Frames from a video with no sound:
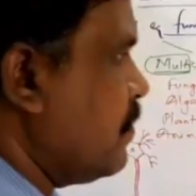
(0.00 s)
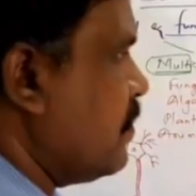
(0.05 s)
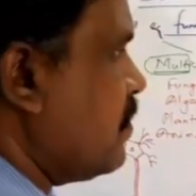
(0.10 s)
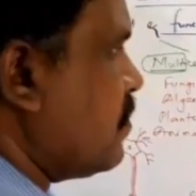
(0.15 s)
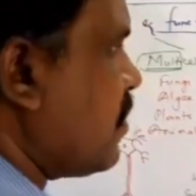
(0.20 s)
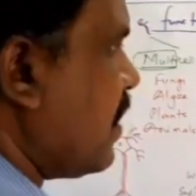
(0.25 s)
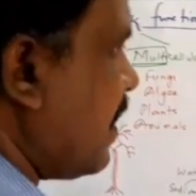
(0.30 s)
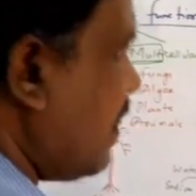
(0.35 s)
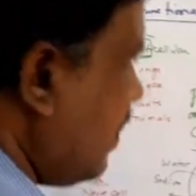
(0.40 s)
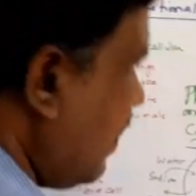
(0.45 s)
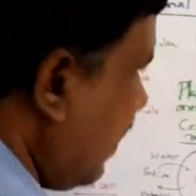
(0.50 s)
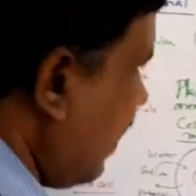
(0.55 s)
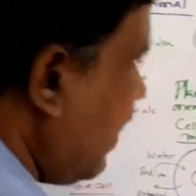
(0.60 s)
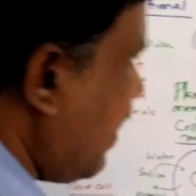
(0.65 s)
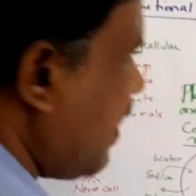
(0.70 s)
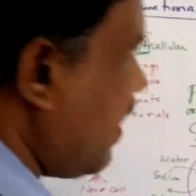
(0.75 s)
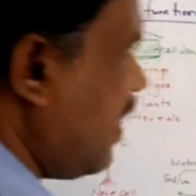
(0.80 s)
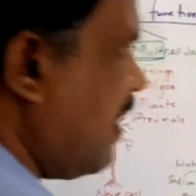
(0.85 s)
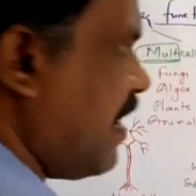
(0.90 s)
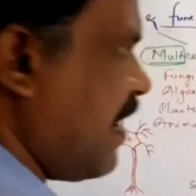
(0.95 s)
So in the
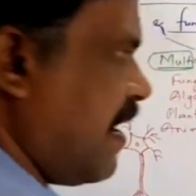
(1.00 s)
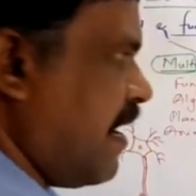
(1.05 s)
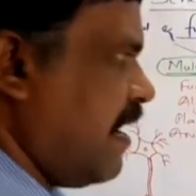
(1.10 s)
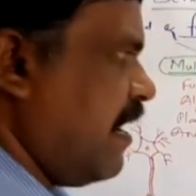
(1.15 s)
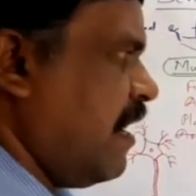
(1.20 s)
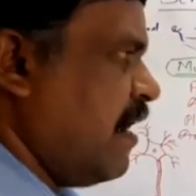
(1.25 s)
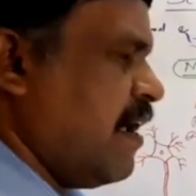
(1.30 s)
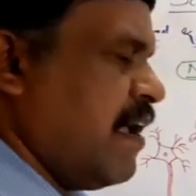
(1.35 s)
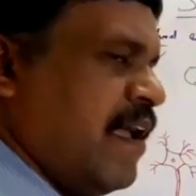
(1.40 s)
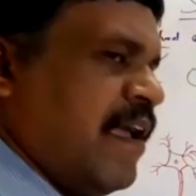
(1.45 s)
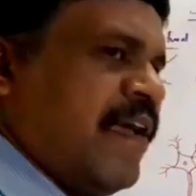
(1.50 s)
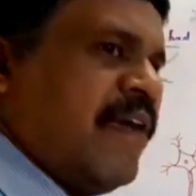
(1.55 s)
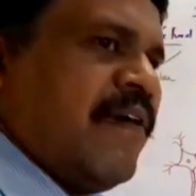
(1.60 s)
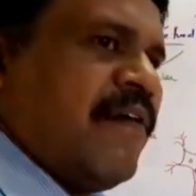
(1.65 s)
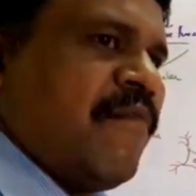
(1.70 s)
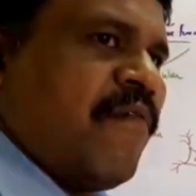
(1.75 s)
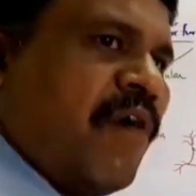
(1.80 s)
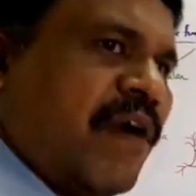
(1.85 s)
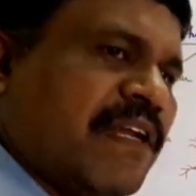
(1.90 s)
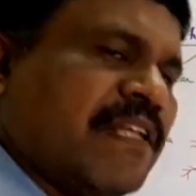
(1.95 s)
DNA,
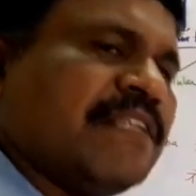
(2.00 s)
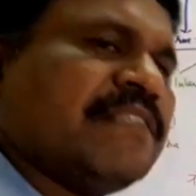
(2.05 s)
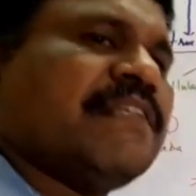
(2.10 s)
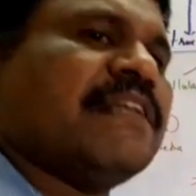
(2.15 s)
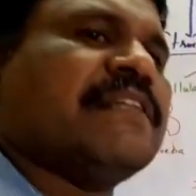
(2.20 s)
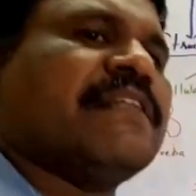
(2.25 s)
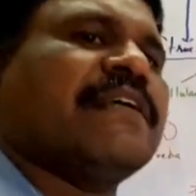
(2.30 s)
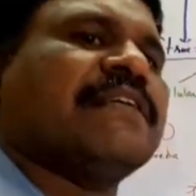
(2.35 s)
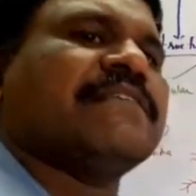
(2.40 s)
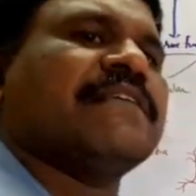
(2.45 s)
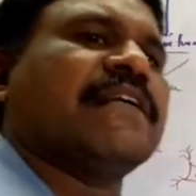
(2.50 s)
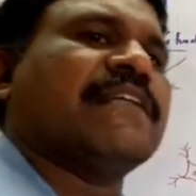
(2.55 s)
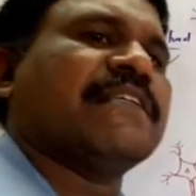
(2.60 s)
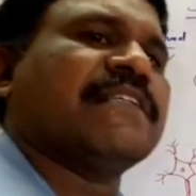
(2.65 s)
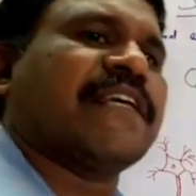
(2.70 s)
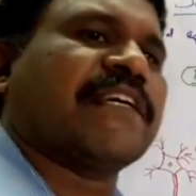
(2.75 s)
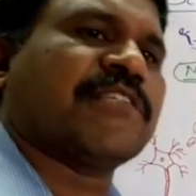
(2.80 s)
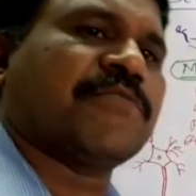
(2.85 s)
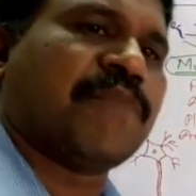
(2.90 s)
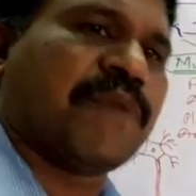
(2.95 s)
what is the things that
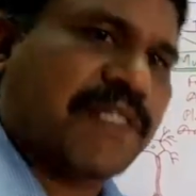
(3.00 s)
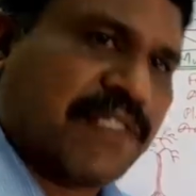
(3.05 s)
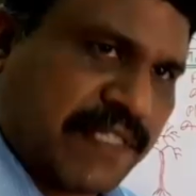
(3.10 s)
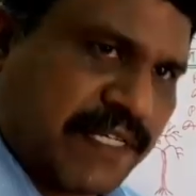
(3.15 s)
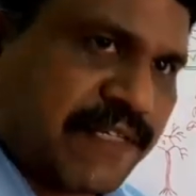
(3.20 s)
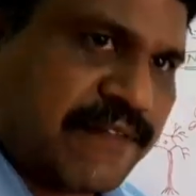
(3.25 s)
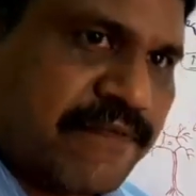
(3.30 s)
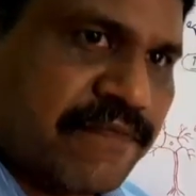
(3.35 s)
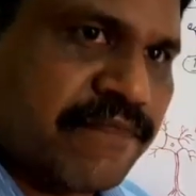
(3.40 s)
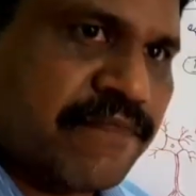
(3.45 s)
is expressing?